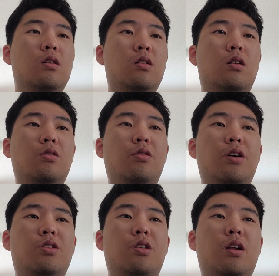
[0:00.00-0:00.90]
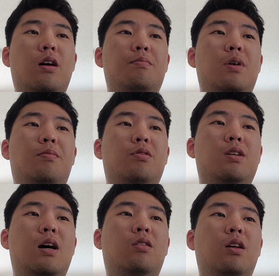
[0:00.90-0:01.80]
congregation uh, members
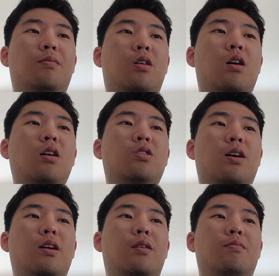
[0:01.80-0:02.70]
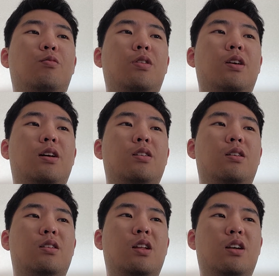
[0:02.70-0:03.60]
tackled him, hogtied him with
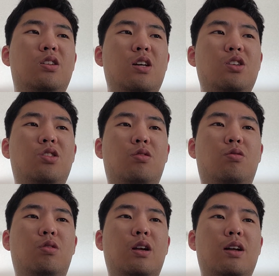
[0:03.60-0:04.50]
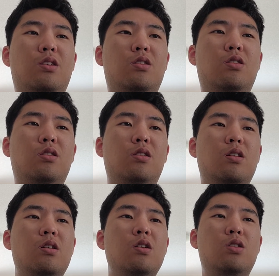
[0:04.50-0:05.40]
ex an extension cord, and took
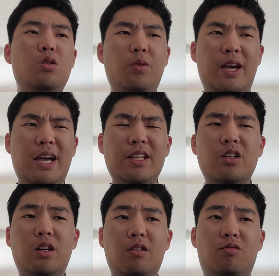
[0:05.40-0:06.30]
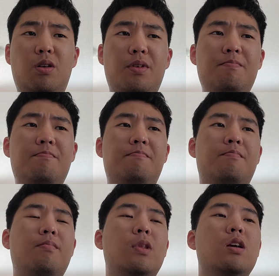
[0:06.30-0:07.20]
two handguns from him.
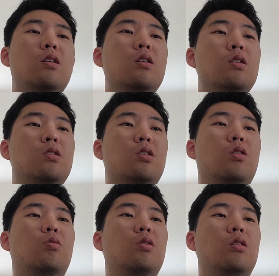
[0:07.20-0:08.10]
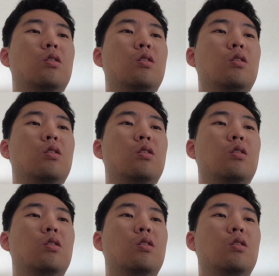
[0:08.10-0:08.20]
So